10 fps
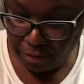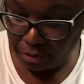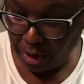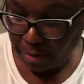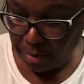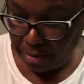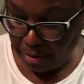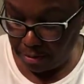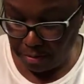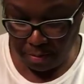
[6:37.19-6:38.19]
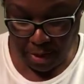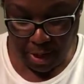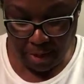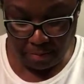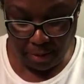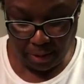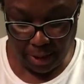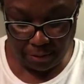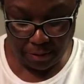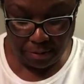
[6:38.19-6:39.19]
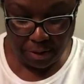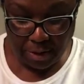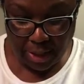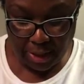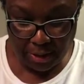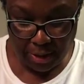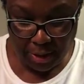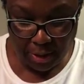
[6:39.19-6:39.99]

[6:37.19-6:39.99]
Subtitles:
share with you, and we'll let those sit.